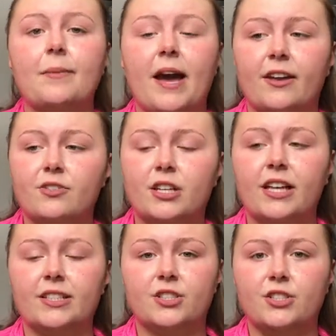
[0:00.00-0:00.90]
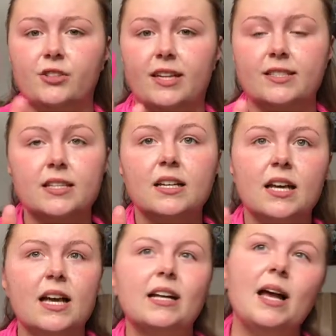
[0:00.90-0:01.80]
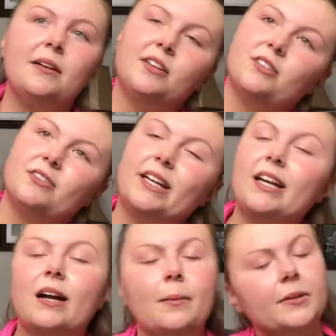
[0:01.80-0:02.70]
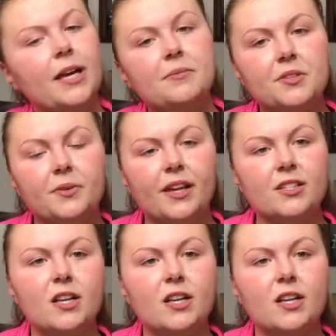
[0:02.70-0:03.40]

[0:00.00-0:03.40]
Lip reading: but I usually like to do this, I don't know, like a couple times a week.